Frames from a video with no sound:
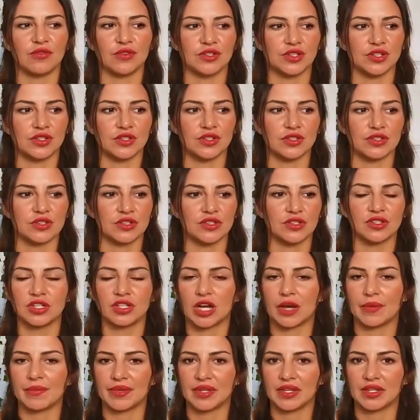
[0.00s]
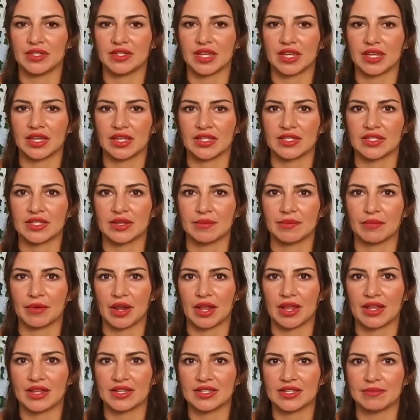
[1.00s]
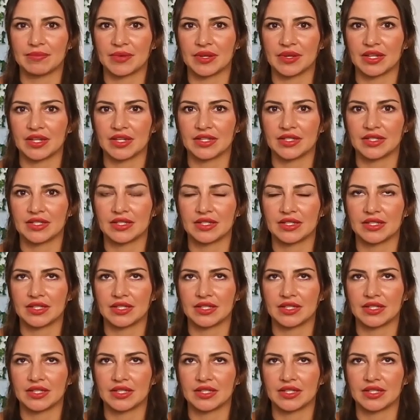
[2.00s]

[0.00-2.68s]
which is just stopping and taking some breaths. But